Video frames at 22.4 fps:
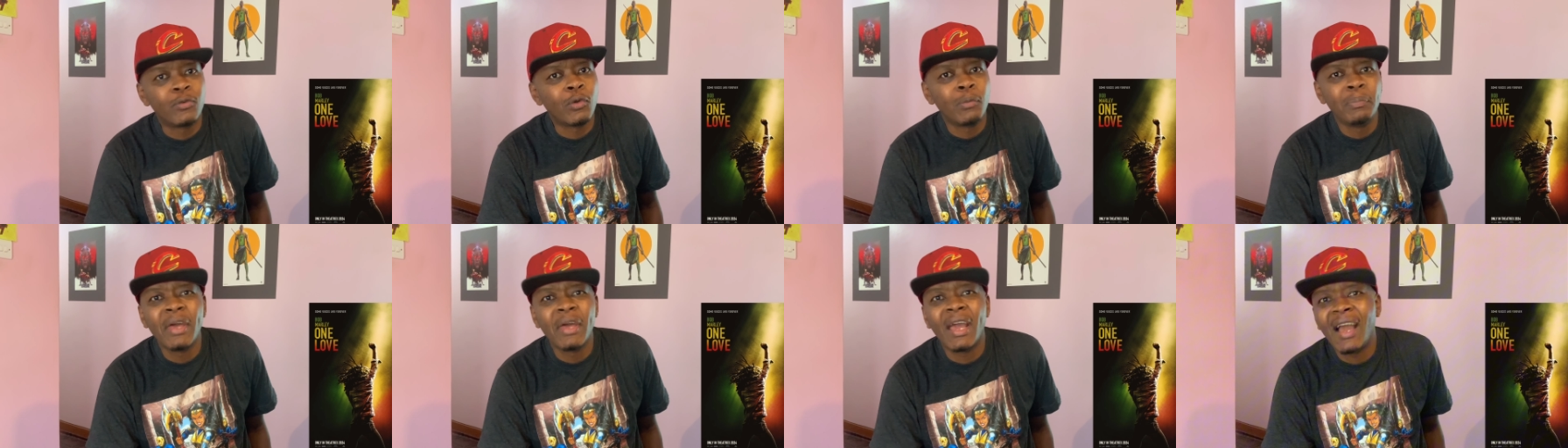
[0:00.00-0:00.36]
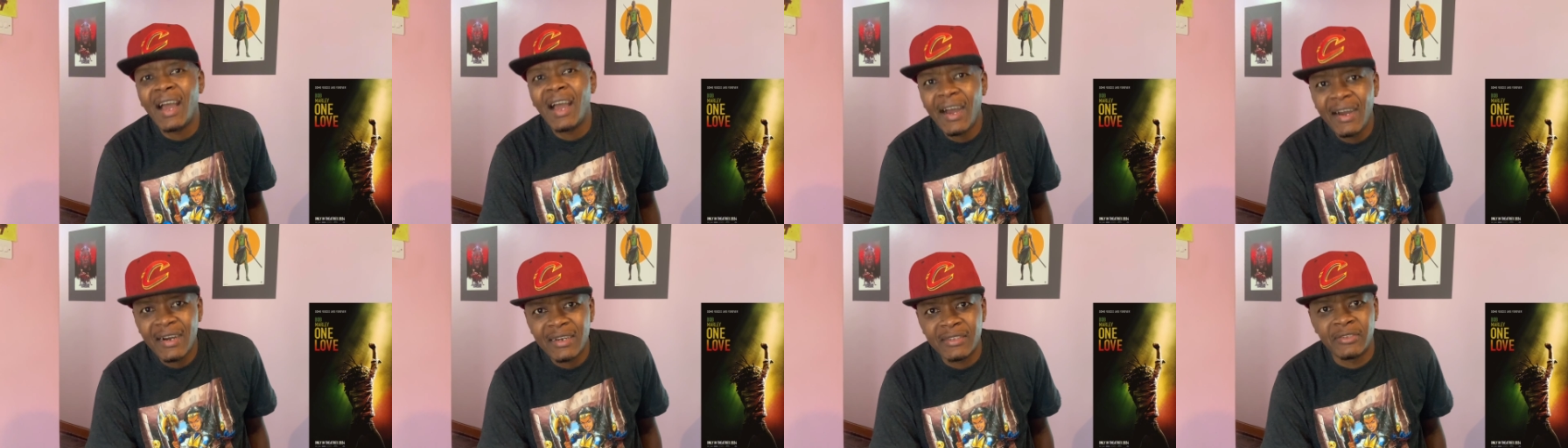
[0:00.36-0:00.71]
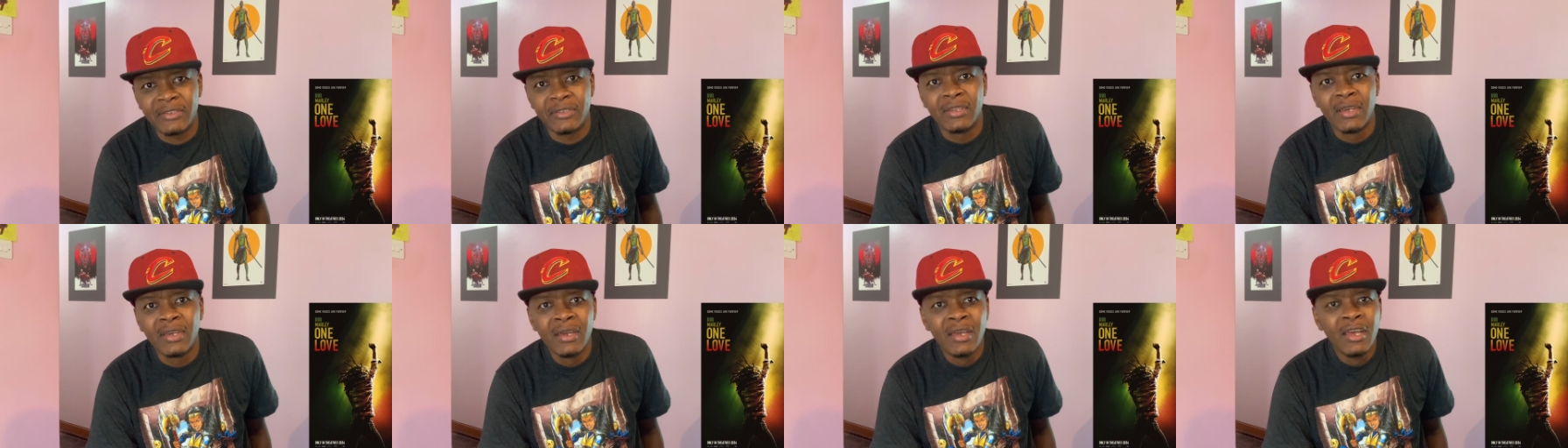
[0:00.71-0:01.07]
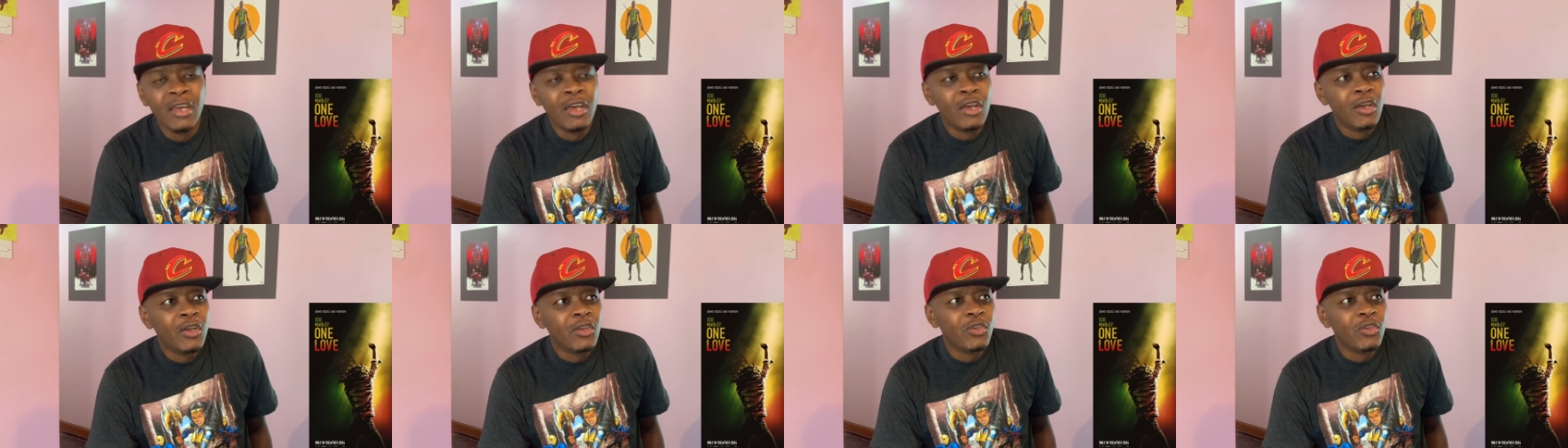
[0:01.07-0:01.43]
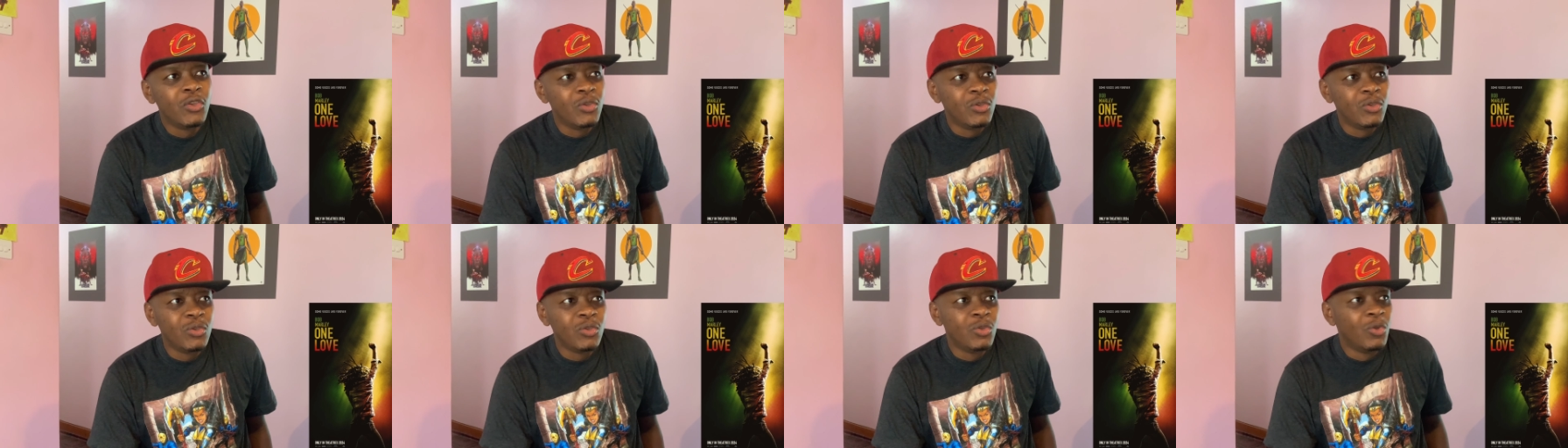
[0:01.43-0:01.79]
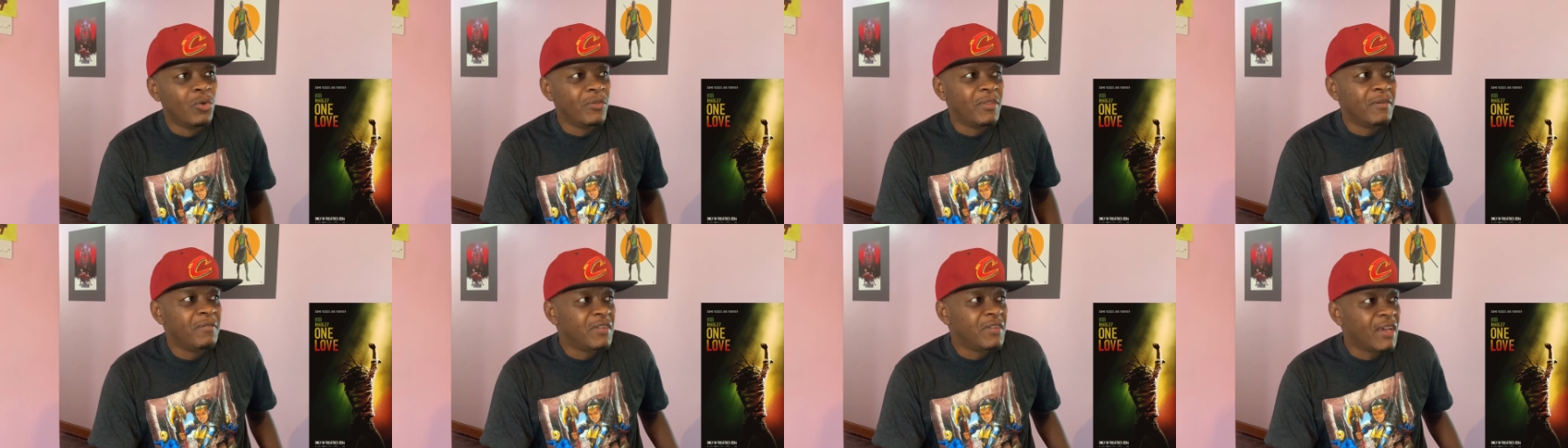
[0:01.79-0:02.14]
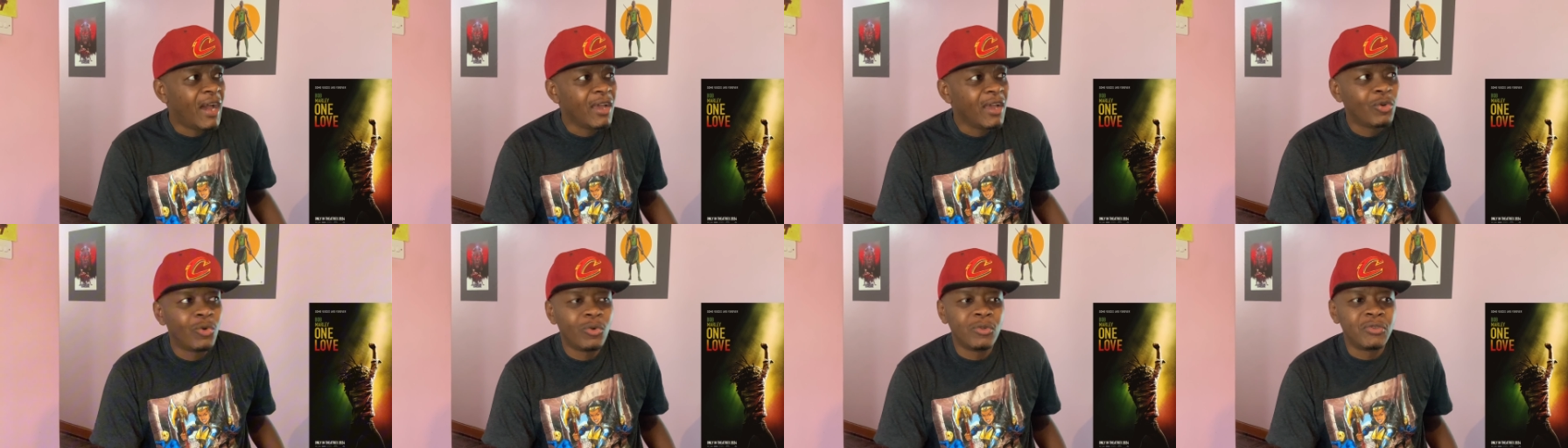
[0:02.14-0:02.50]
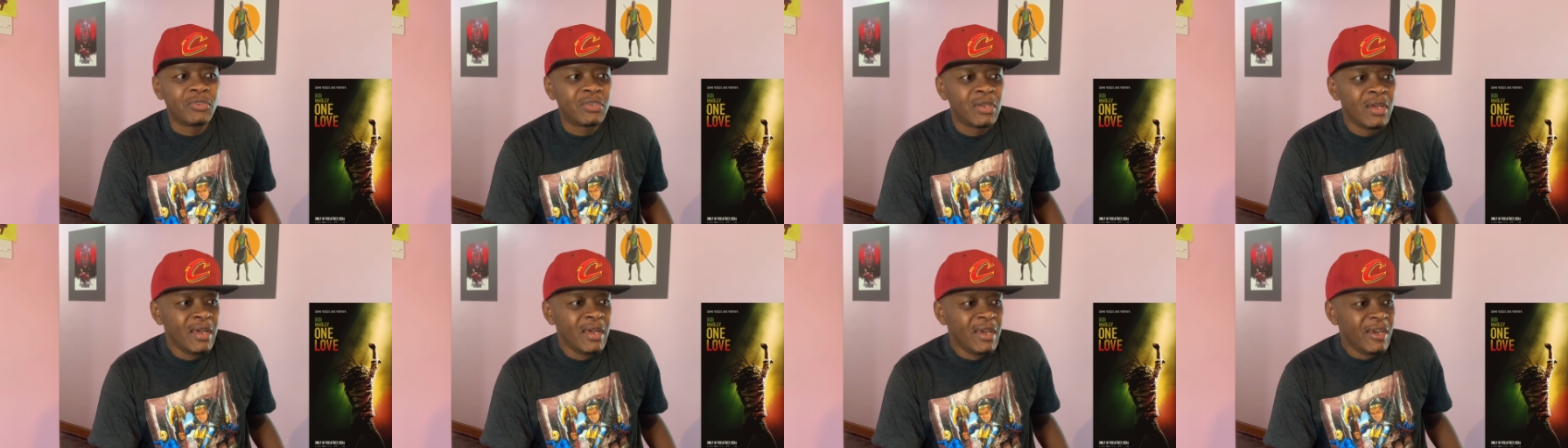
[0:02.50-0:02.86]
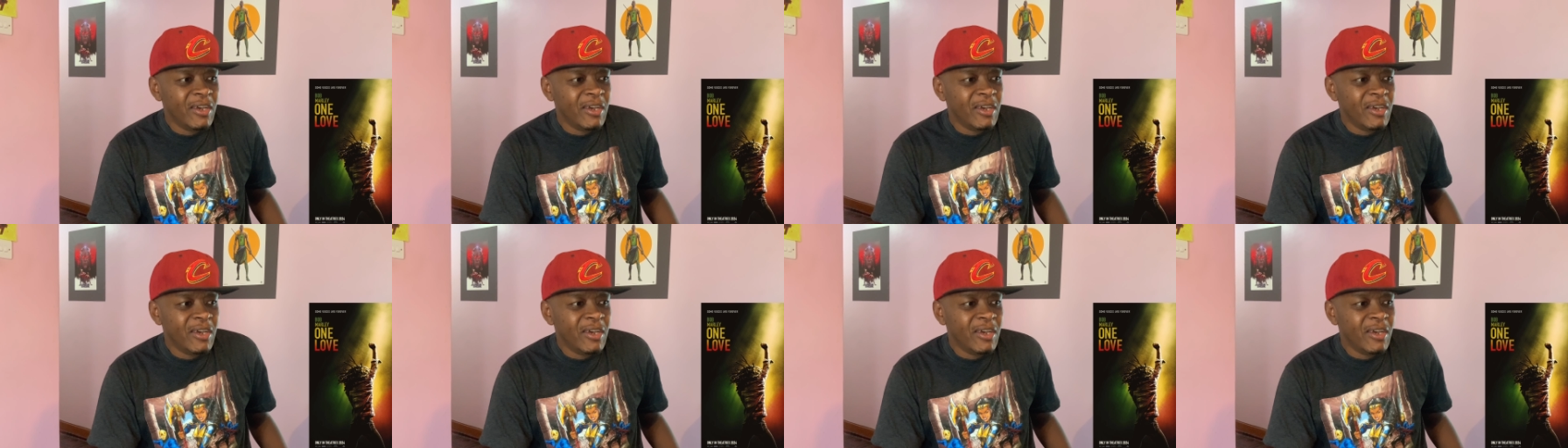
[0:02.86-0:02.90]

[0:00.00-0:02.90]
From the cars, you, you know, the vehicles,